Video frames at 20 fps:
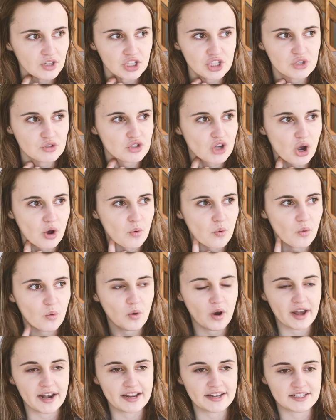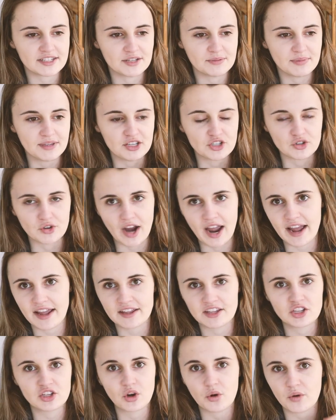You don't want it to be
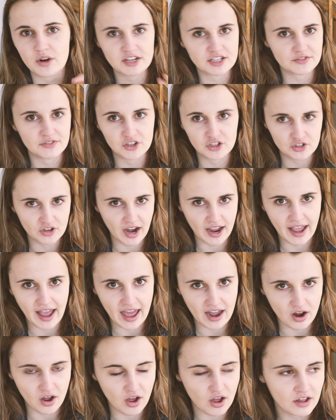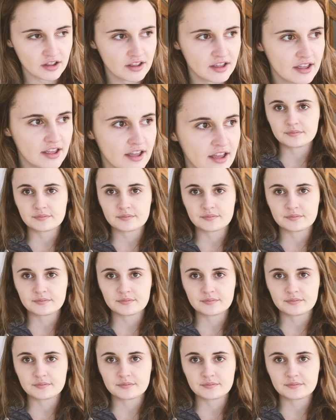dry. You don't want it to feel dry at all.